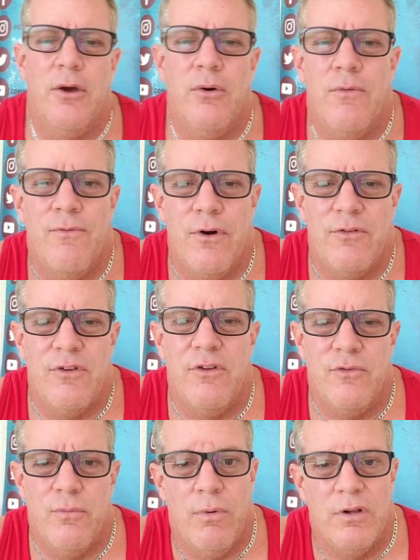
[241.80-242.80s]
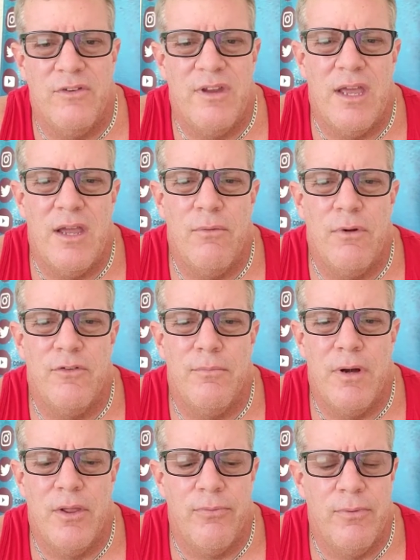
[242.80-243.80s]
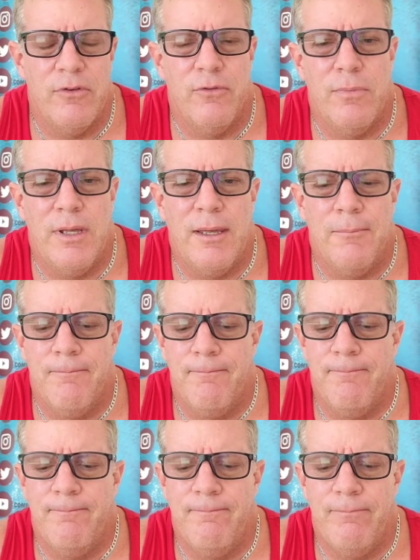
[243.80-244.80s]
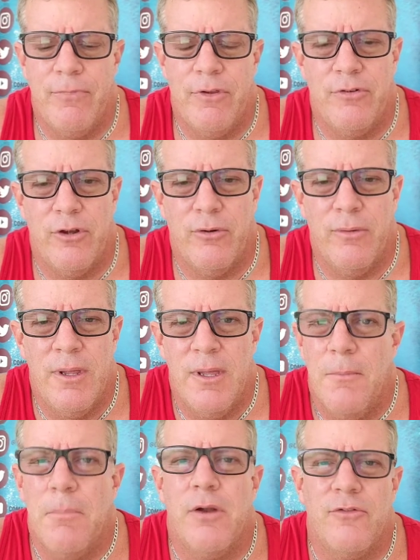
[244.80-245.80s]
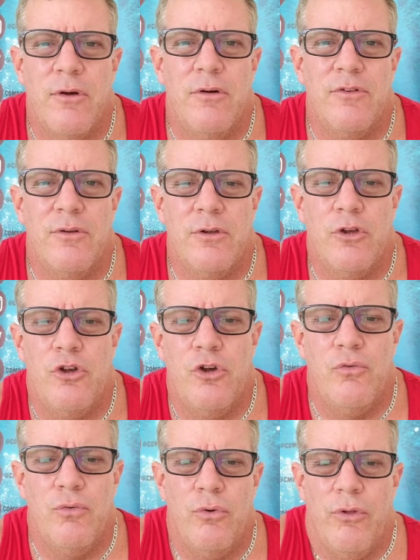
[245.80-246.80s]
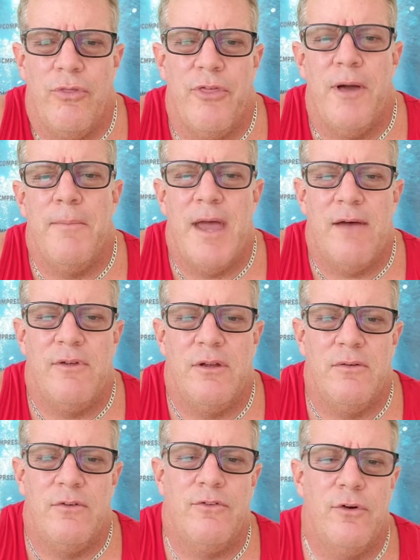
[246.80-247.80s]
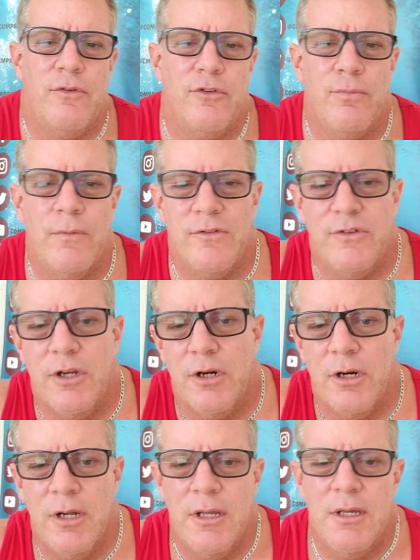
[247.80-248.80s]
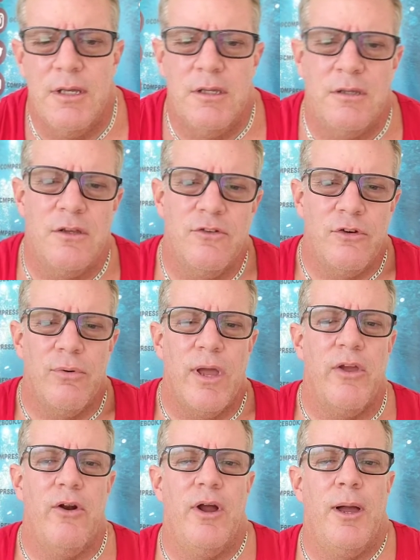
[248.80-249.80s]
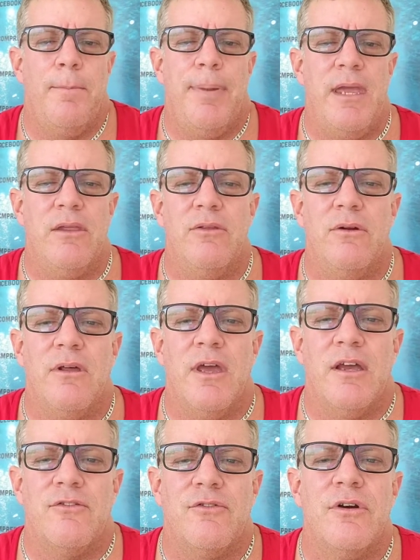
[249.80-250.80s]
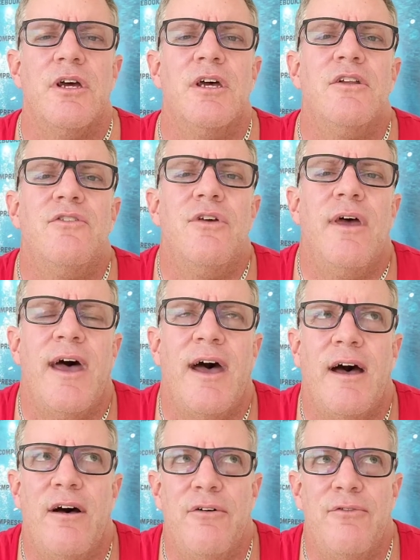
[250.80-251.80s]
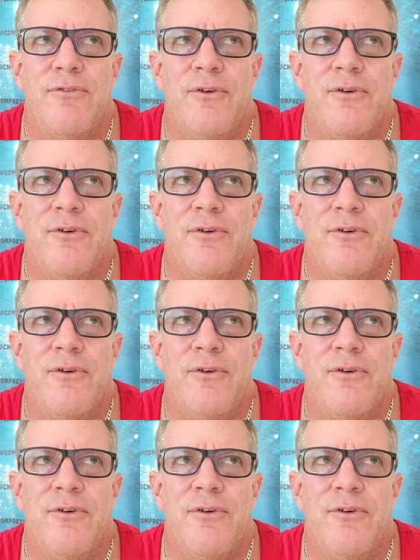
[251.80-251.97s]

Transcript: versus once a day, once a month, once a week. So, but it's always a good rule of thumb, have it serviced once a year. Because you'd rather pay a little extra to have